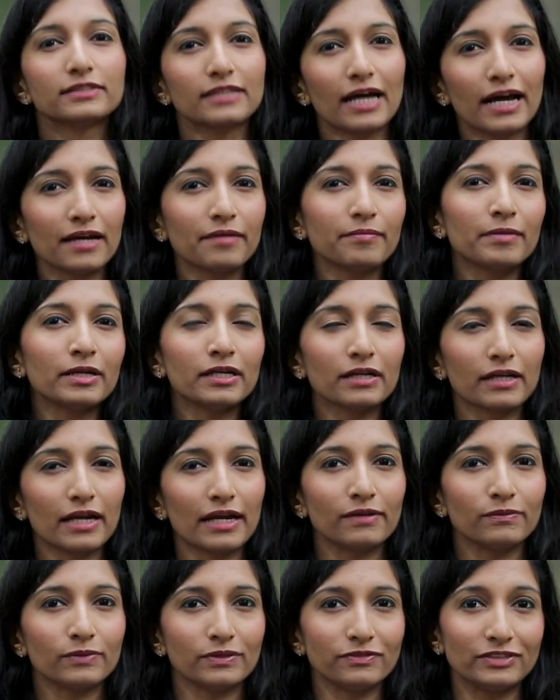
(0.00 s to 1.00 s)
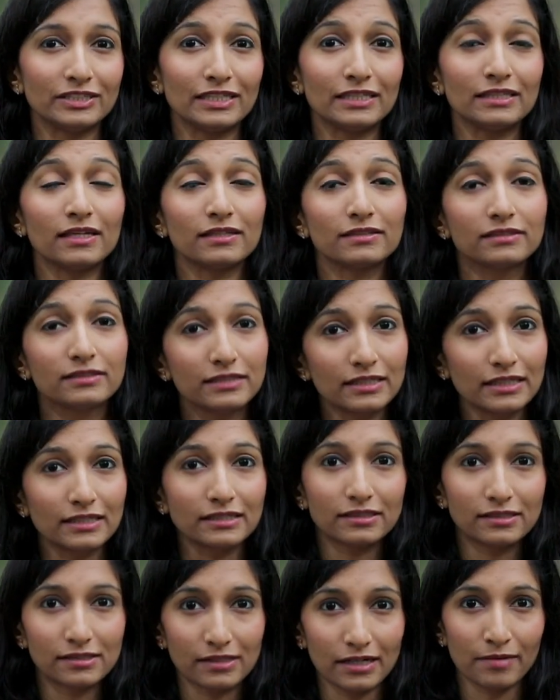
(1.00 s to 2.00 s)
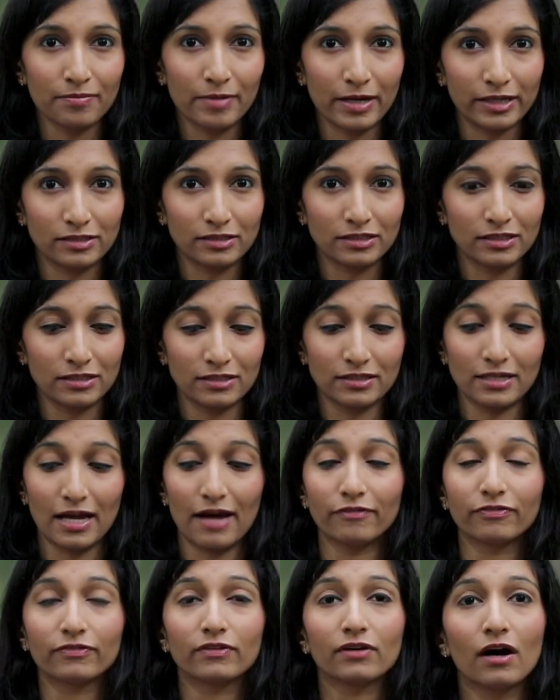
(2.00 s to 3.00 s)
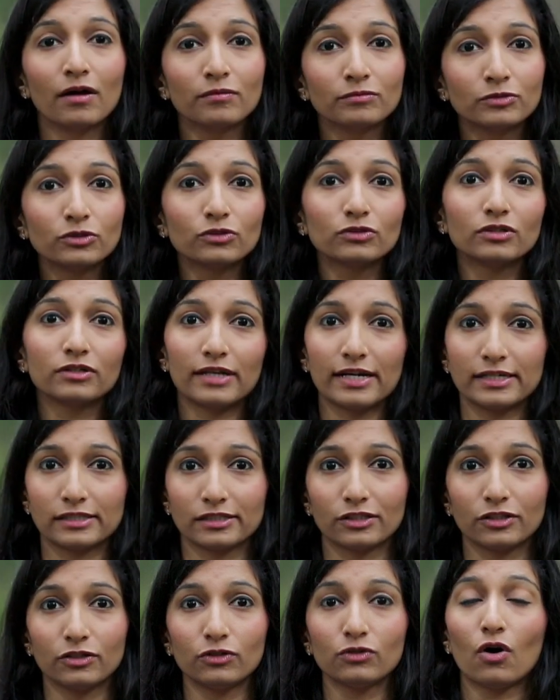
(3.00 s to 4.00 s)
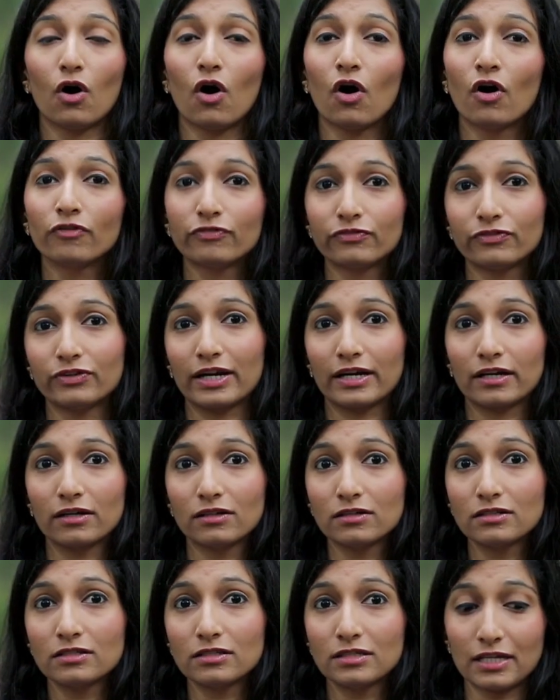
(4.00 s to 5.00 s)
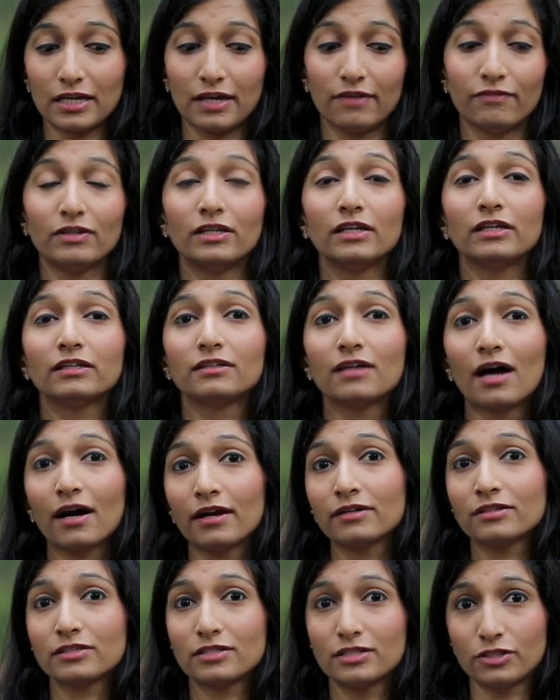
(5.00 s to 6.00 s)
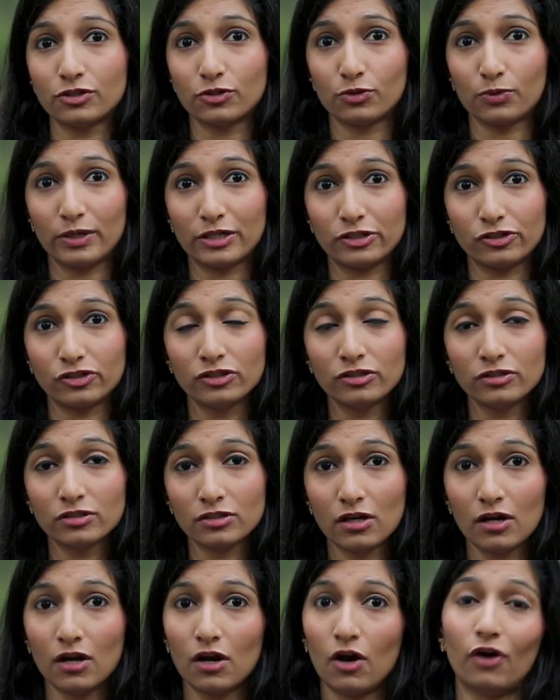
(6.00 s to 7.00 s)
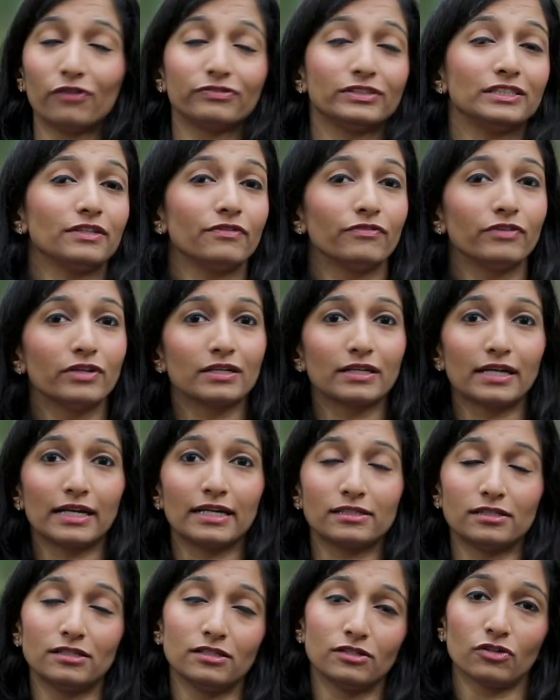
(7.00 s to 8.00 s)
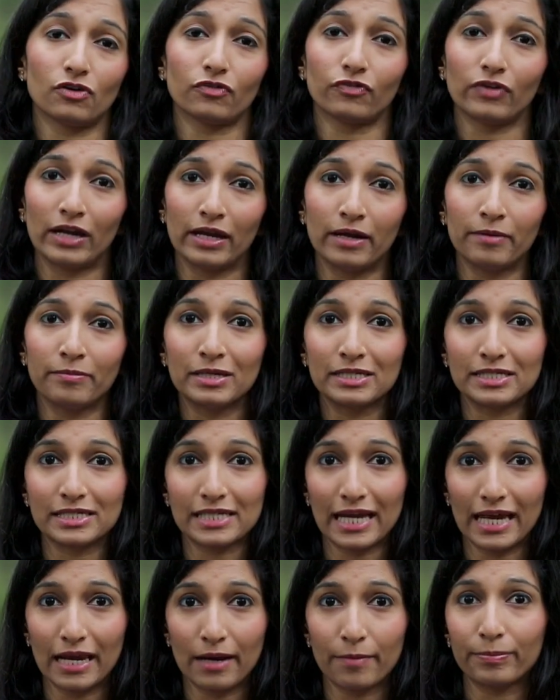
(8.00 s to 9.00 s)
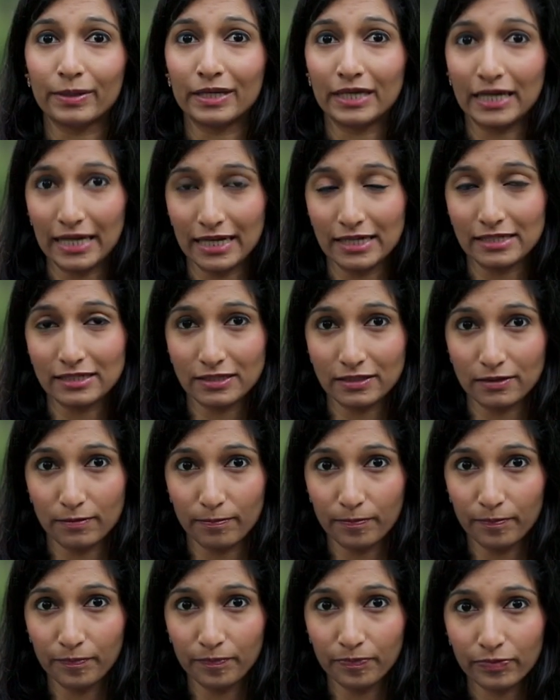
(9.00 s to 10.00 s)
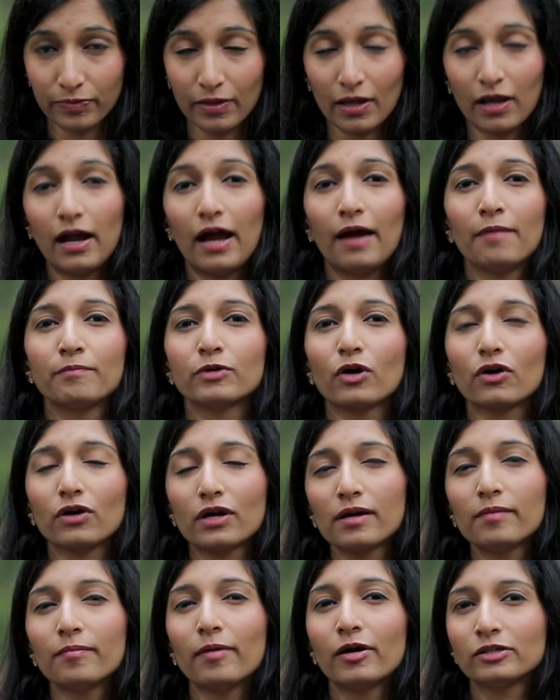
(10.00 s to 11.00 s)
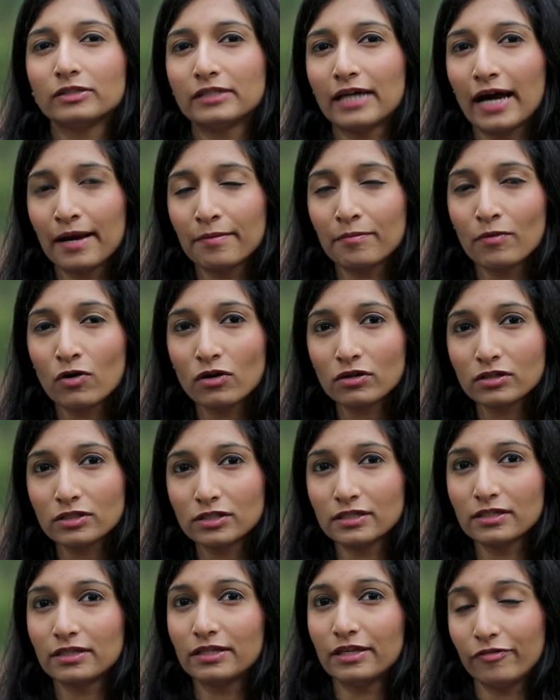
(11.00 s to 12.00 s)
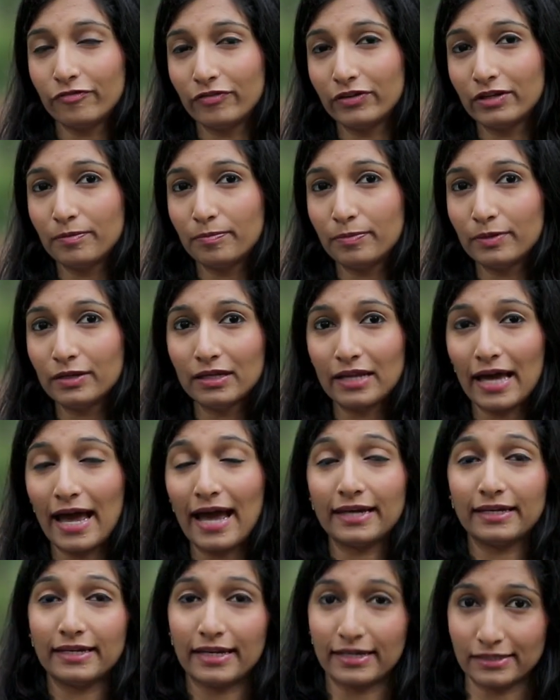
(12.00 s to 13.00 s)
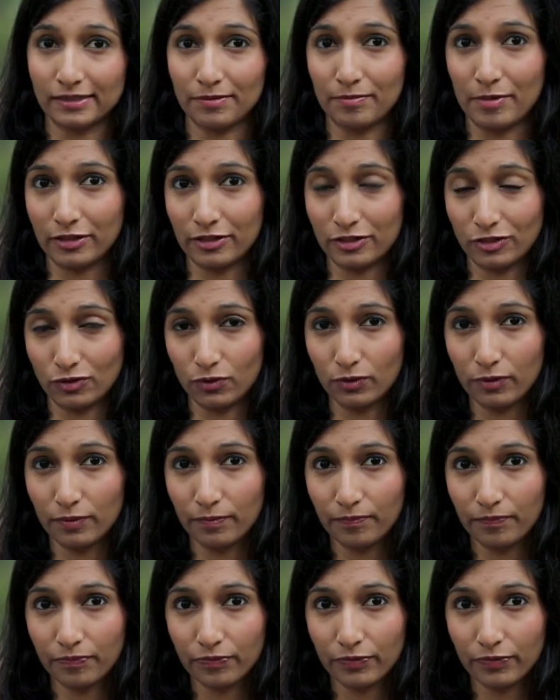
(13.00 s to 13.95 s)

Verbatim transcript: Time and again we've seen that these three medicines have come to the rescue of trekkers even in dire situations of severe cases of A M S, HAPE and HACE. I'm talking about Diamox, Nifedipine and Dexamethasone.